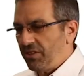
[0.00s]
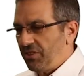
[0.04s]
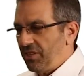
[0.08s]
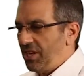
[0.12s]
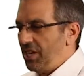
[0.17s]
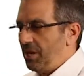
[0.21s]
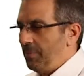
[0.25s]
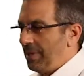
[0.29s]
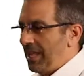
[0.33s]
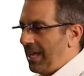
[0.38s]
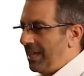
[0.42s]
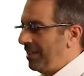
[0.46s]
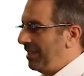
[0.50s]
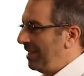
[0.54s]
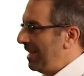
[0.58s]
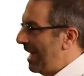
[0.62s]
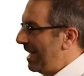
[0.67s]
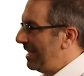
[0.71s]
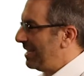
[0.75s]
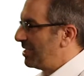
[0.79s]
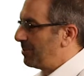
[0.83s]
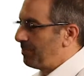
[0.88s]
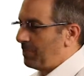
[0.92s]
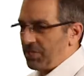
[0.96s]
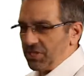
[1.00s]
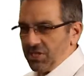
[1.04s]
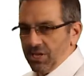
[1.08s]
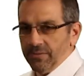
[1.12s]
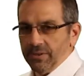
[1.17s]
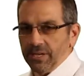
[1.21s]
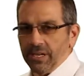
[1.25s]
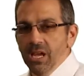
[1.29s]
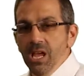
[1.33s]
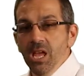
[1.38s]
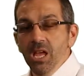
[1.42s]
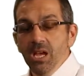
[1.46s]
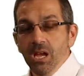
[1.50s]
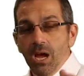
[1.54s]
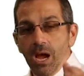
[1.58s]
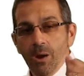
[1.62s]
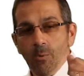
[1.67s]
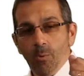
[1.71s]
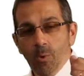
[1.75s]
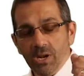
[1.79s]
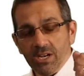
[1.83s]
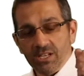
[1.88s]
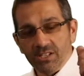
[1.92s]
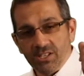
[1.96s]
Think about that. Specific.
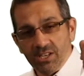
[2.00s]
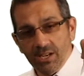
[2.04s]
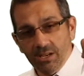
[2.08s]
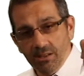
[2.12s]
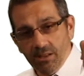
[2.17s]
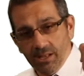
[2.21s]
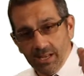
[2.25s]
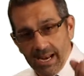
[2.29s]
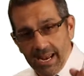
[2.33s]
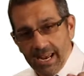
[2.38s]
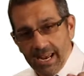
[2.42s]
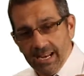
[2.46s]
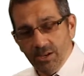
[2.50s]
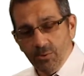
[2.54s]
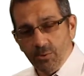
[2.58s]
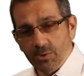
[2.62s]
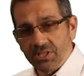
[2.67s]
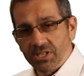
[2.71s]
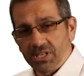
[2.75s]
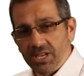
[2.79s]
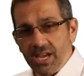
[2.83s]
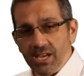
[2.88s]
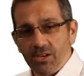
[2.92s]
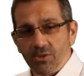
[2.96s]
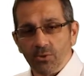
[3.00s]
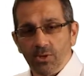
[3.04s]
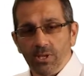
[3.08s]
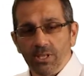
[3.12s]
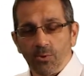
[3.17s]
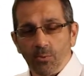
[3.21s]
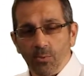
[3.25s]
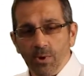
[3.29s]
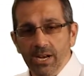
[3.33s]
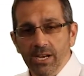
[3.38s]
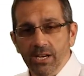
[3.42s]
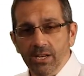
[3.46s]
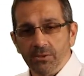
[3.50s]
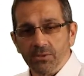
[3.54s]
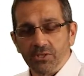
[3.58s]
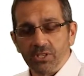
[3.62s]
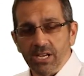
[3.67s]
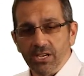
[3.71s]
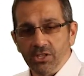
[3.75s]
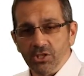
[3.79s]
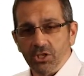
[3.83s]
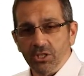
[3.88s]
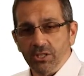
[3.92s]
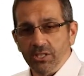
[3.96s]
I want to sell an annual schedule on the radio
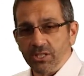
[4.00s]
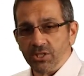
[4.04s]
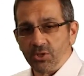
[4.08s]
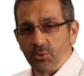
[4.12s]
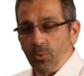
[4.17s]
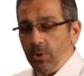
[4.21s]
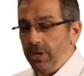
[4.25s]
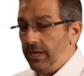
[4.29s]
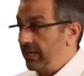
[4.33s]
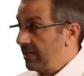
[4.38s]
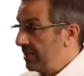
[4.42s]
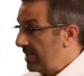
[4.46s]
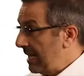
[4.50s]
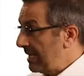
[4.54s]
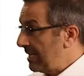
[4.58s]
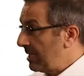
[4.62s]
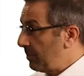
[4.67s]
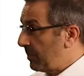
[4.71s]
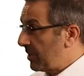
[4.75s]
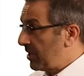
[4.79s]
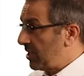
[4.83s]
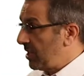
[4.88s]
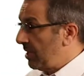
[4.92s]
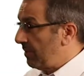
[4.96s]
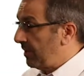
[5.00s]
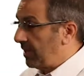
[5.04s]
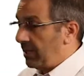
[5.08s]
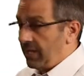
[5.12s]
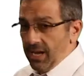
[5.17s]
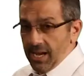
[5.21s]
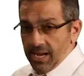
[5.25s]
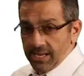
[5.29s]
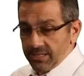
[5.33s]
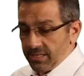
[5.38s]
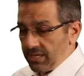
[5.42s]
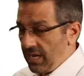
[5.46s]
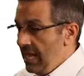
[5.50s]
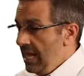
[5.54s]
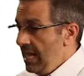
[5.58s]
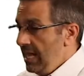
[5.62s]
station this week. Is that specific? Yes.